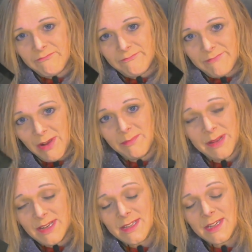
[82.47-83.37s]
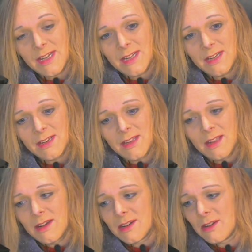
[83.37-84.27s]
Now BSeed
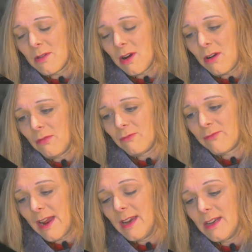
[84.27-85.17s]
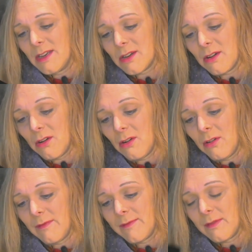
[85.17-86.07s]
do a whole range
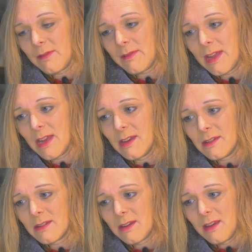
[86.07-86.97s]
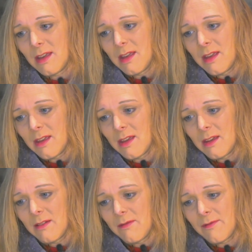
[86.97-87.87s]
of things,
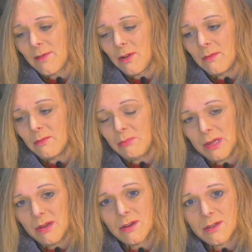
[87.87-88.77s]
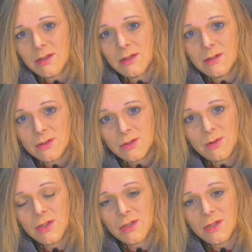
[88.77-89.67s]
from plugs to
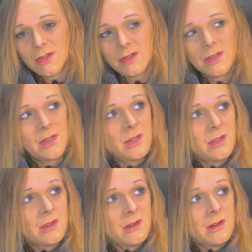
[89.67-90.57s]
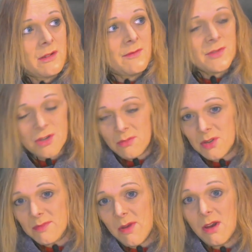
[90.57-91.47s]
switches, some
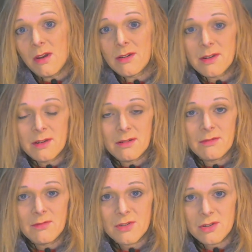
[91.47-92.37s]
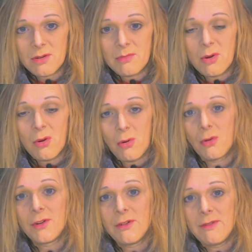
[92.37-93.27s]
smart, some
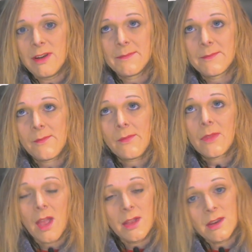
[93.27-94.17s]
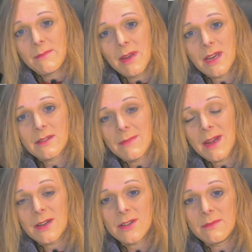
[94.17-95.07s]
ordinary, and you can mix and
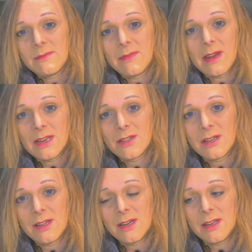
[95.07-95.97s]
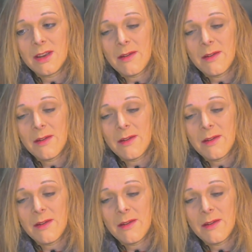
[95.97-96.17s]
match them as you like.